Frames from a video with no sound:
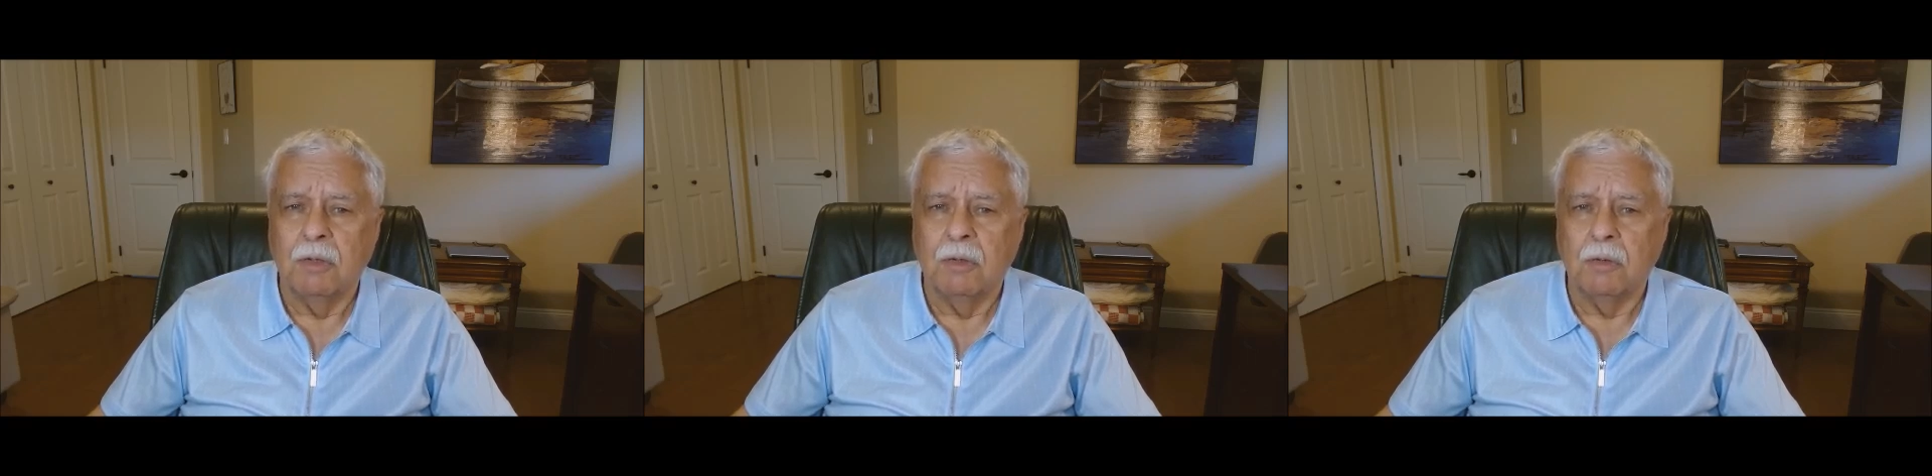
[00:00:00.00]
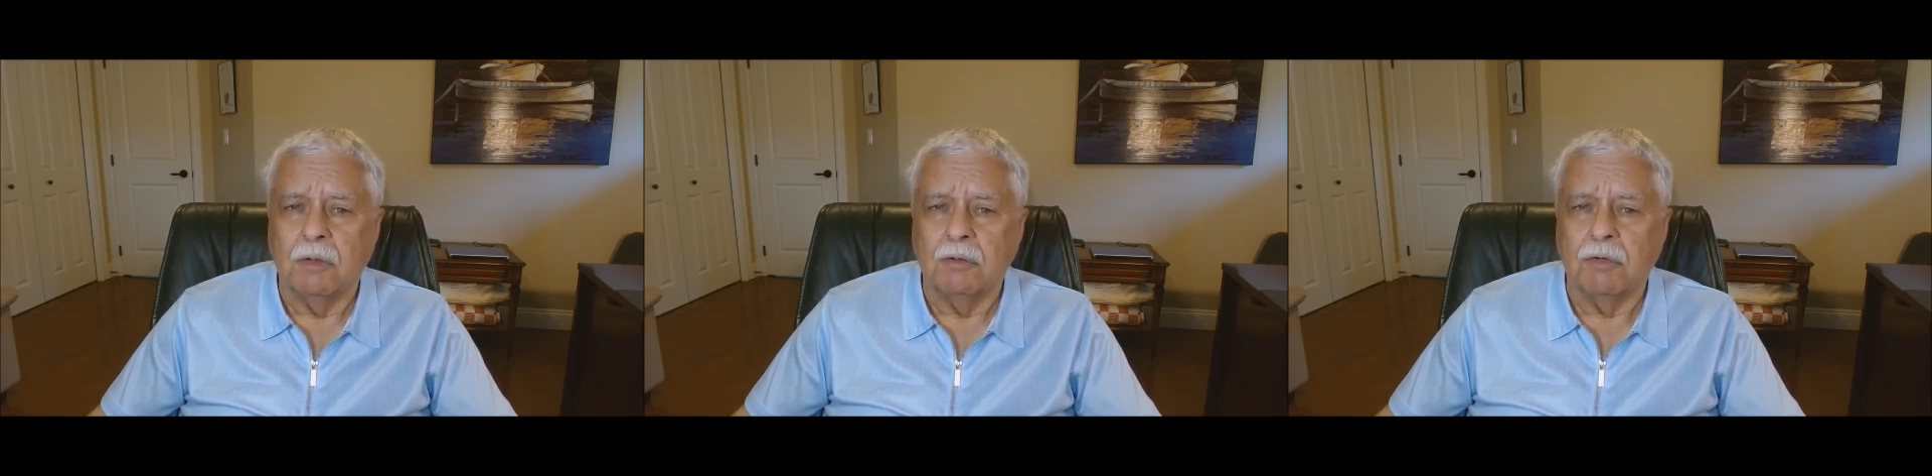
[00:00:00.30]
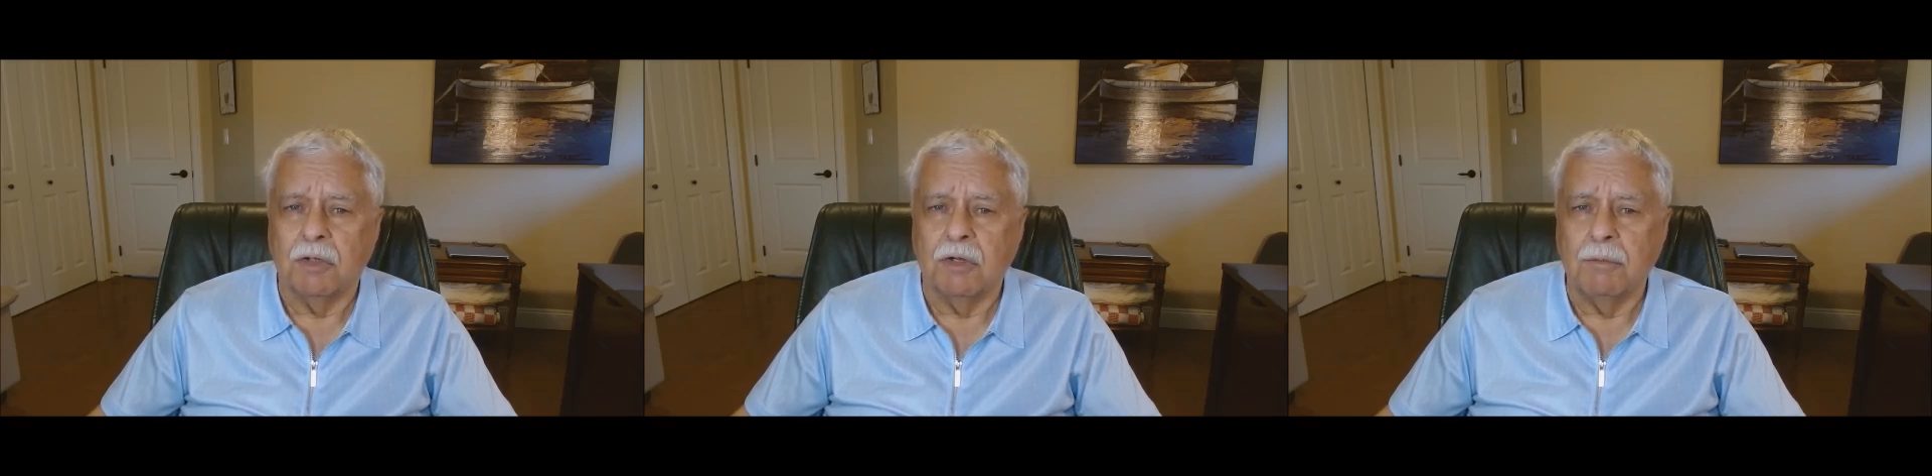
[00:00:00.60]
who
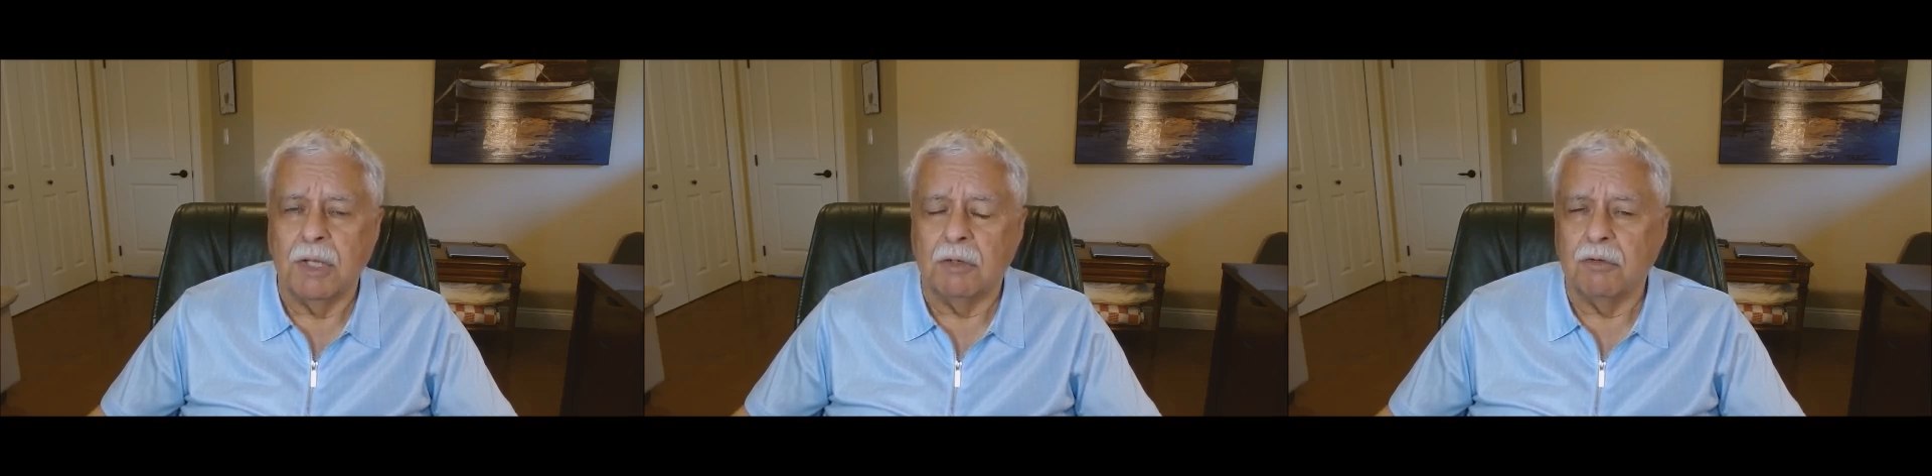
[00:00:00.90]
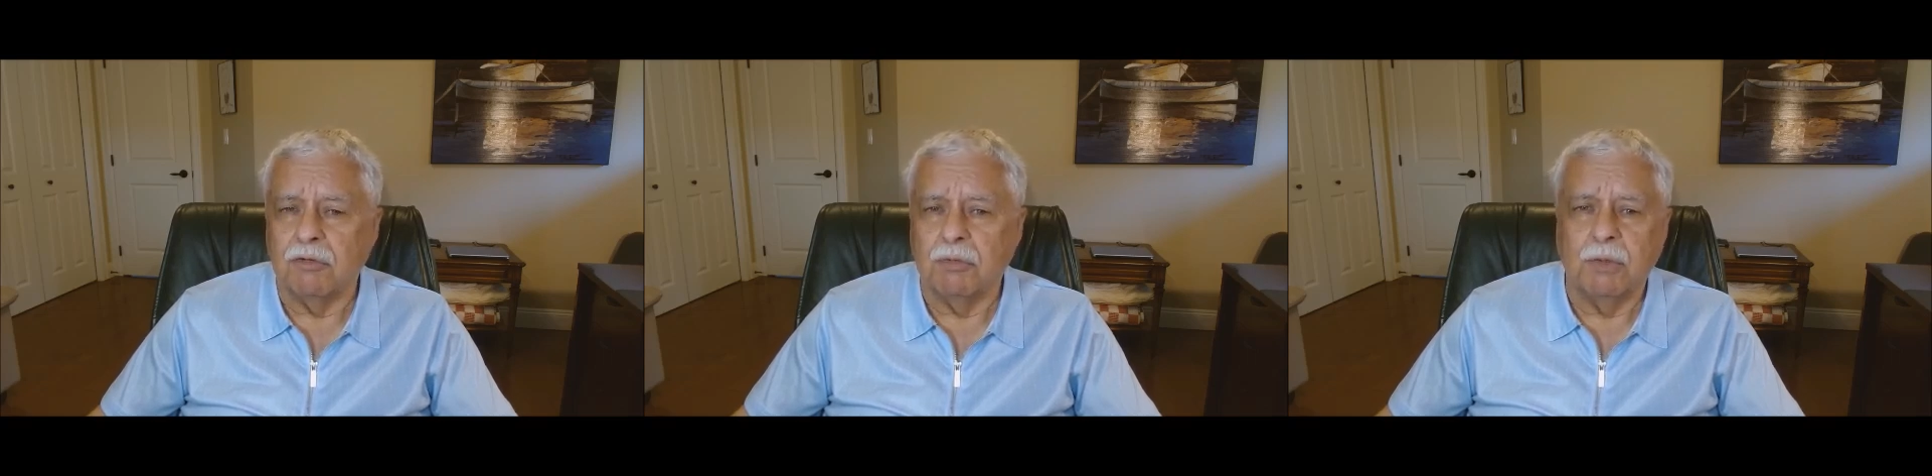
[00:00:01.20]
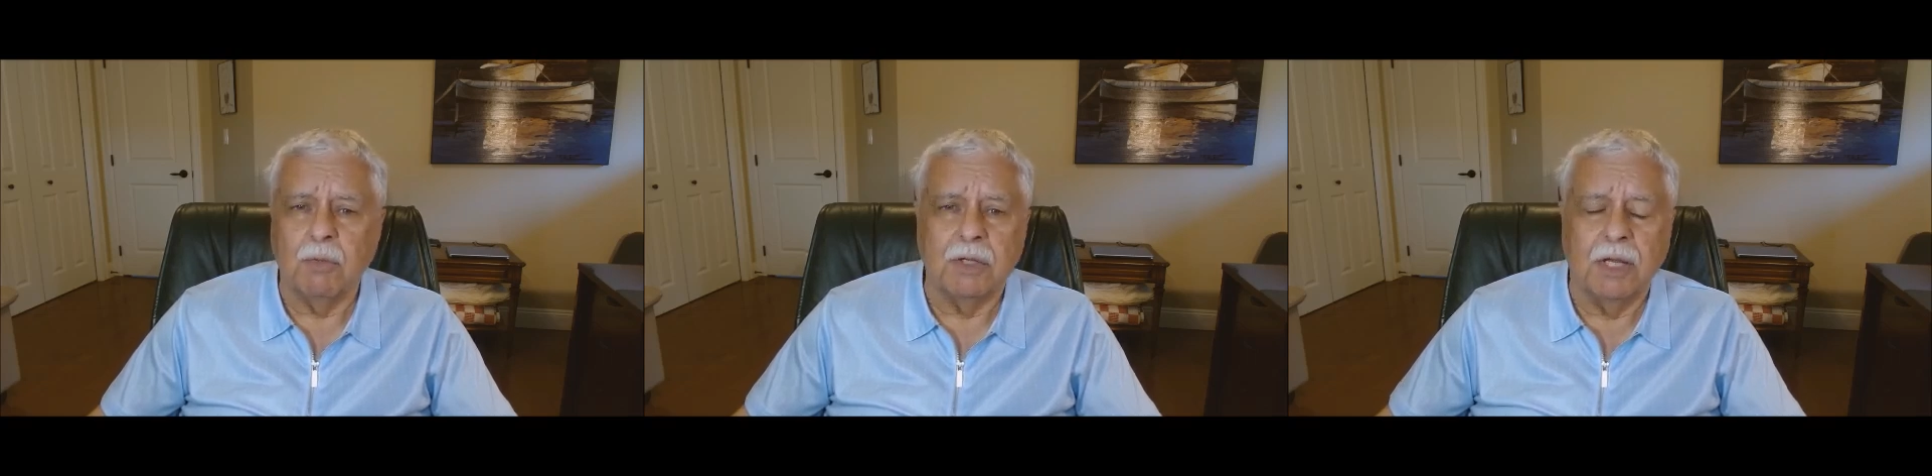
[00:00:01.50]
confronted me on the
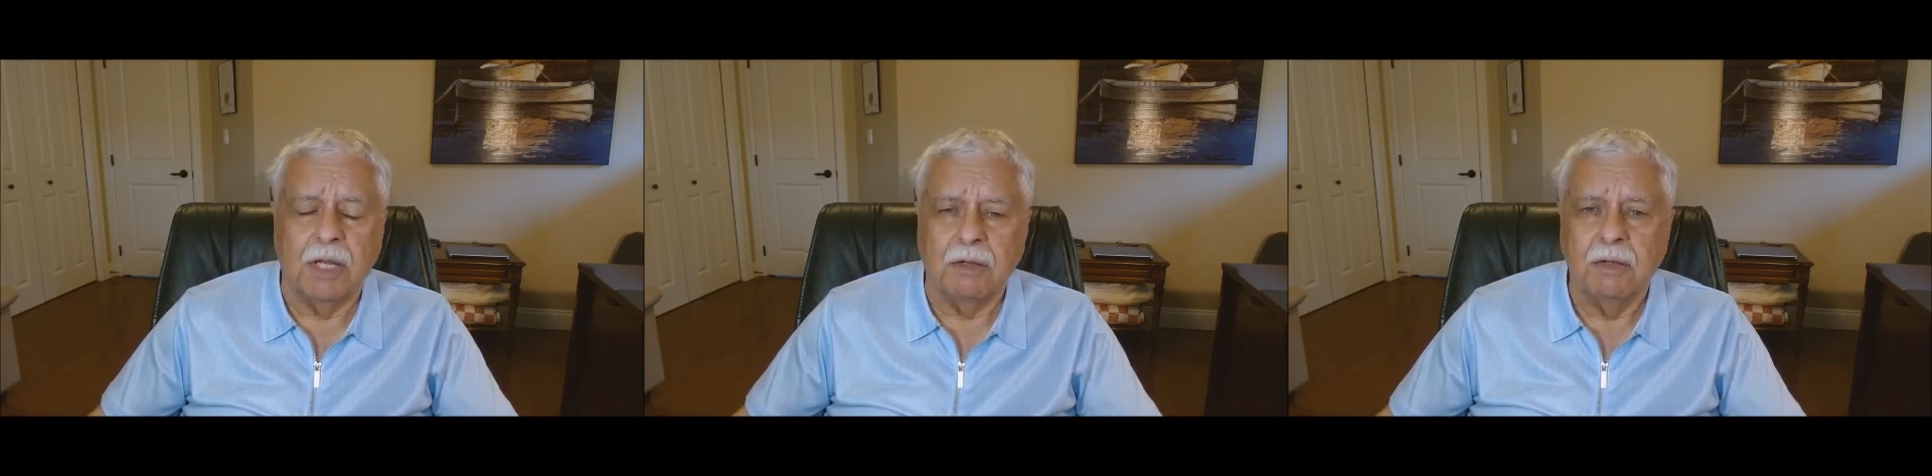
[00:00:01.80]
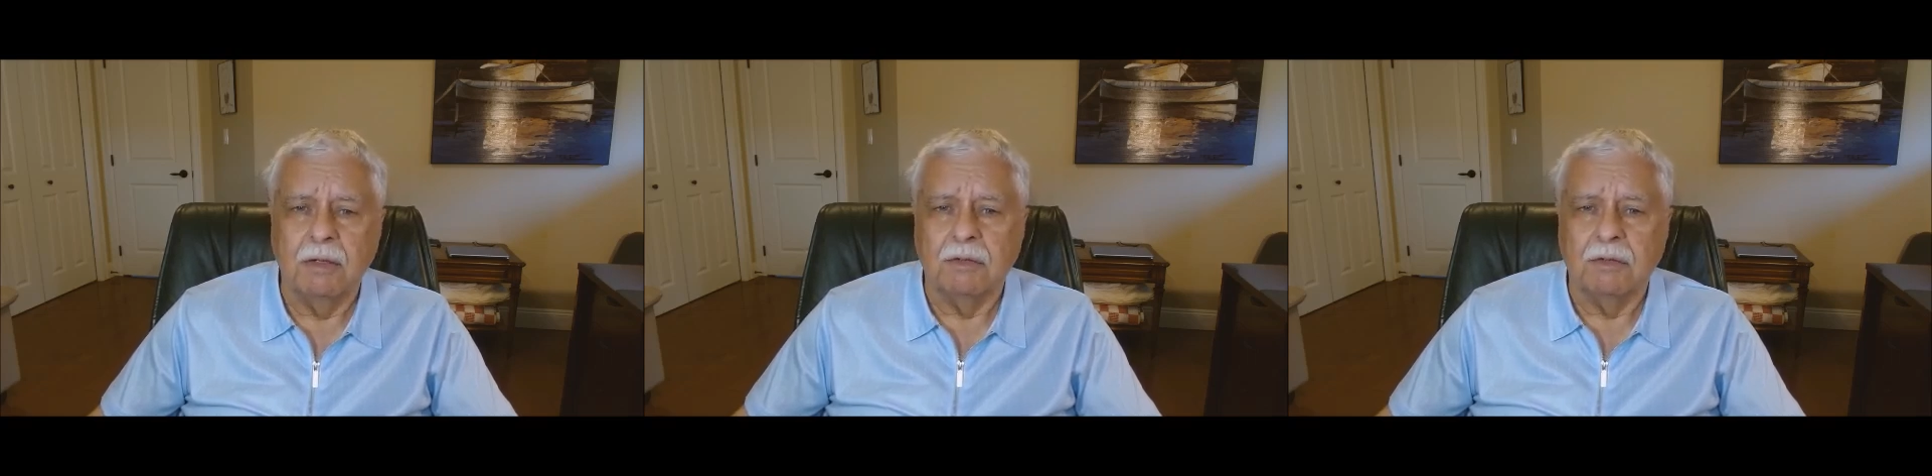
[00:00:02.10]
street one day